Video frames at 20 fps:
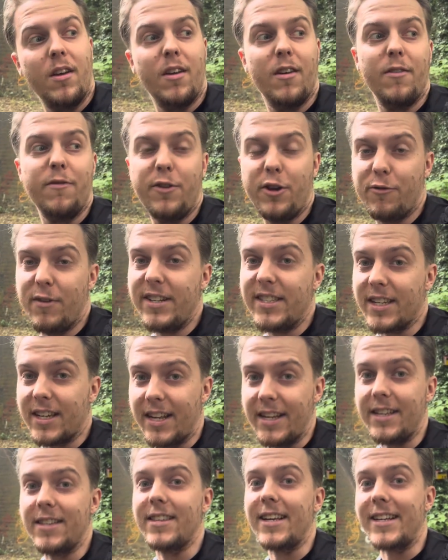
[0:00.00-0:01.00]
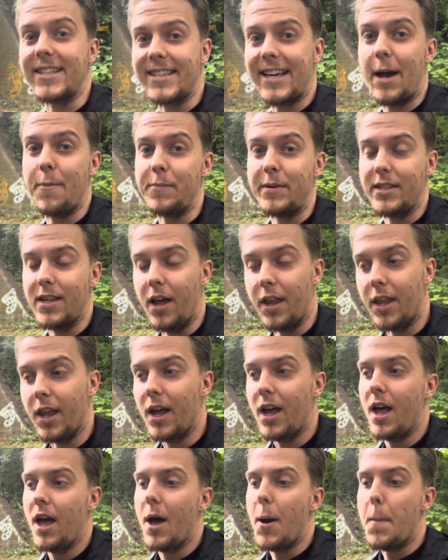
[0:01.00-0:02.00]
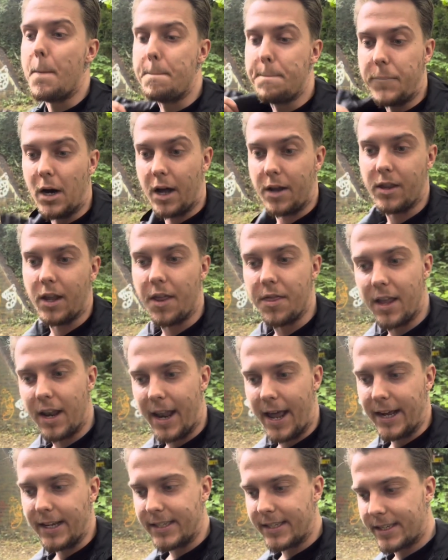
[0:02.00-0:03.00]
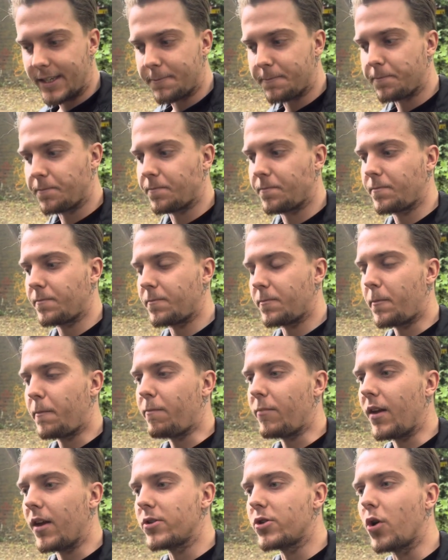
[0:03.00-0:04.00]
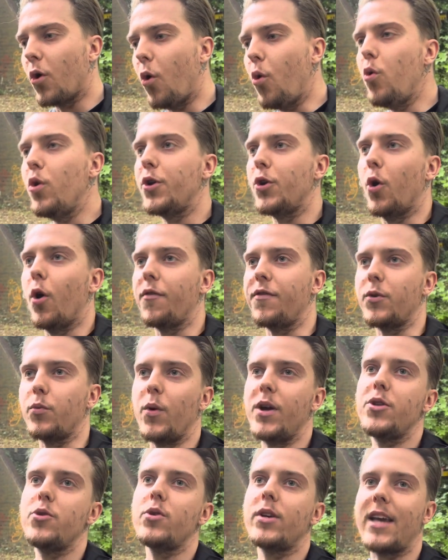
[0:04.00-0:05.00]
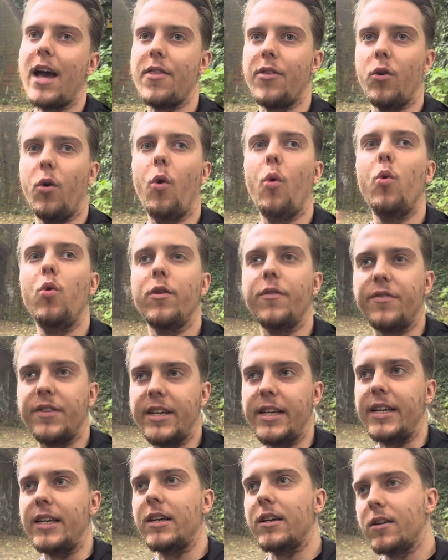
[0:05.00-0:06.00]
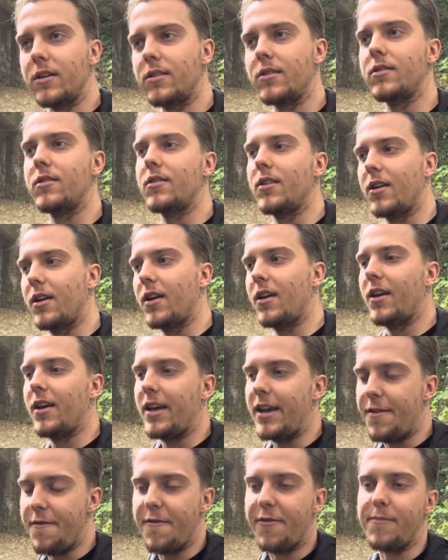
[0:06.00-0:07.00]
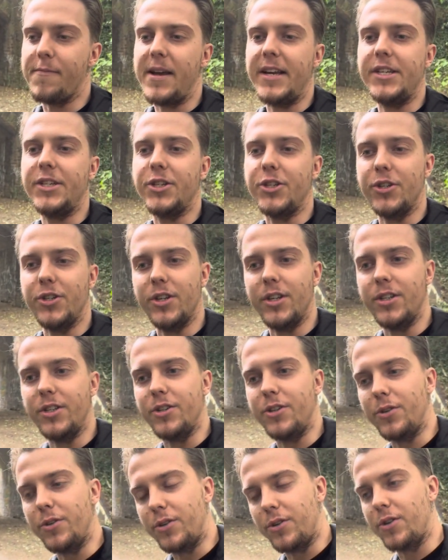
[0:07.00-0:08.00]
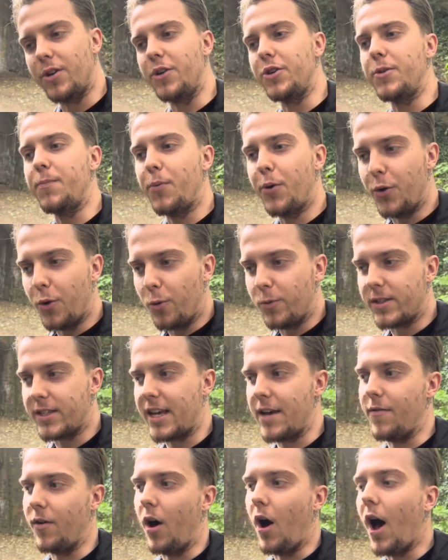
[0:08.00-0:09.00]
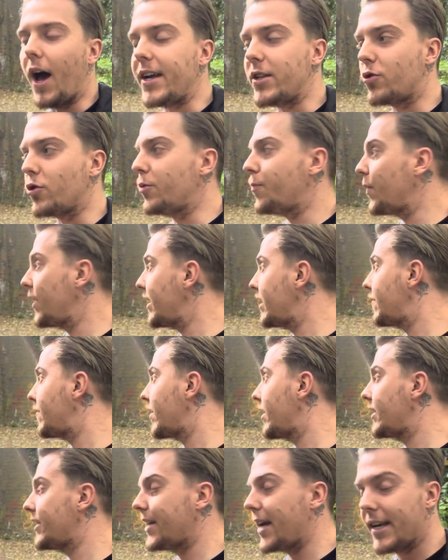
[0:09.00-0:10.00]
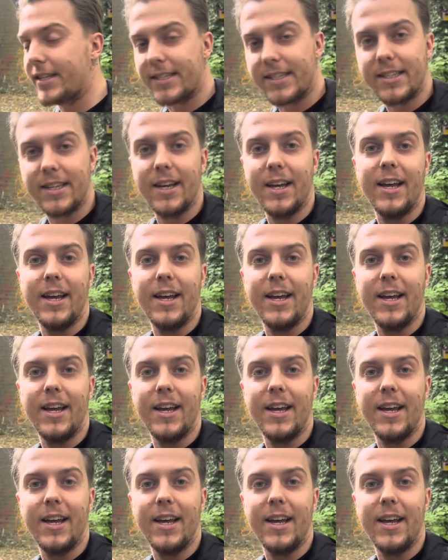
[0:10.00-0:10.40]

Theoretically, things can be done. But nonetheless, so all in all, I think when you gather all of the information and you put it all together, I do believe that yes,